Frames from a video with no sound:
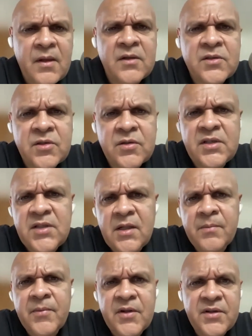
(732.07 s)
So these are
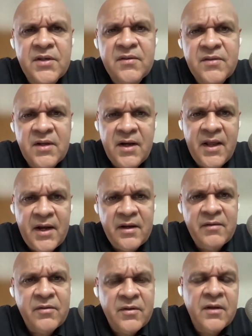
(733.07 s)
the positives and
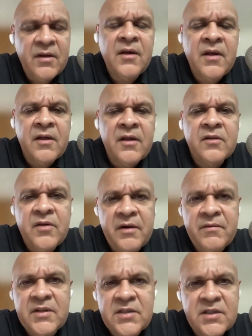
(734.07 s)
negatives. So
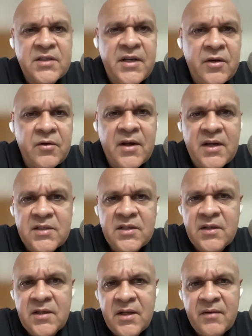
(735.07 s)
investors need to
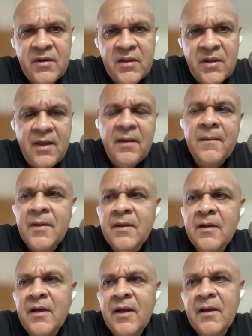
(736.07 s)
consider everything.
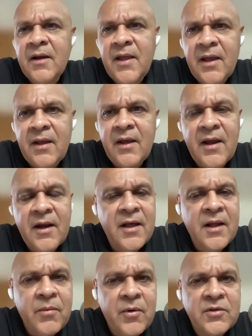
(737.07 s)
Like
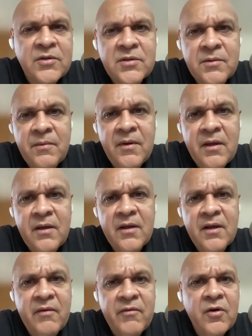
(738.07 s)
INR bonds, we
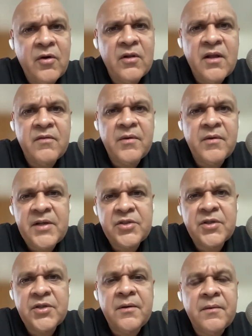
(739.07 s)
give you all the
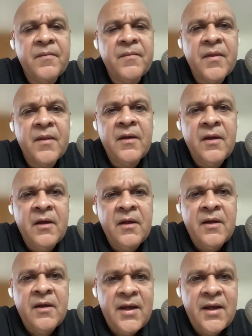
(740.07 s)
information,
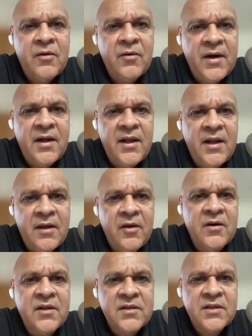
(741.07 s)
and you can take
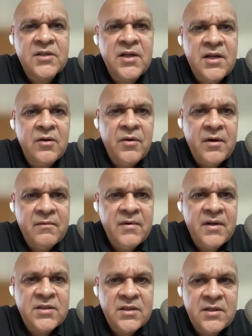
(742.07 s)
your decision to
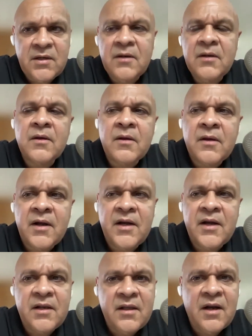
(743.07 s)
invest in
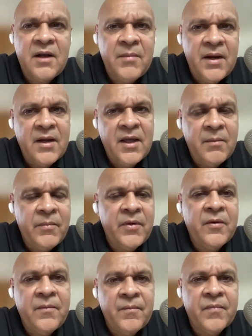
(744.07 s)
Credit Grameen
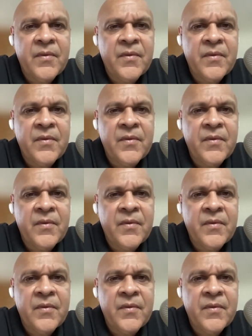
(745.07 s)
IPO.